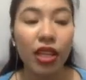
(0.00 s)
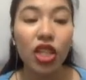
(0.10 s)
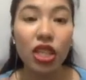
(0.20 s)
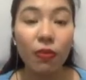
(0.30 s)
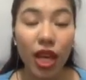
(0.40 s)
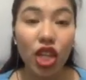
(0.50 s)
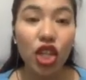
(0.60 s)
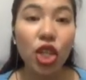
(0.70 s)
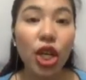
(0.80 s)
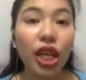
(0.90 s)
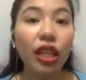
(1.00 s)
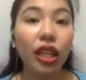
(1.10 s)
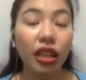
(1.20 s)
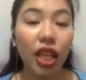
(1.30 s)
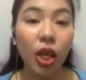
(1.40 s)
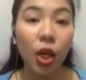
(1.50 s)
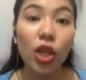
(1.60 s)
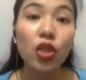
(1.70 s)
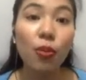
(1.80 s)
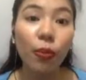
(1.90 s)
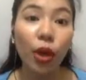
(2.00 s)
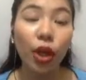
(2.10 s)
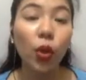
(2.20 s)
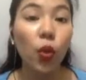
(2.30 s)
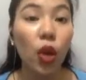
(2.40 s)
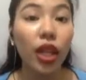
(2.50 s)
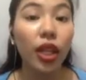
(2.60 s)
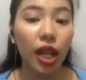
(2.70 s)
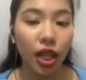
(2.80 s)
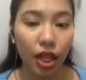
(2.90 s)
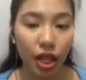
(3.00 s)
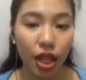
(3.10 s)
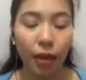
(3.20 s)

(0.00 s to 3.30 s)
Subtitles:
Just make sure that they all support one another.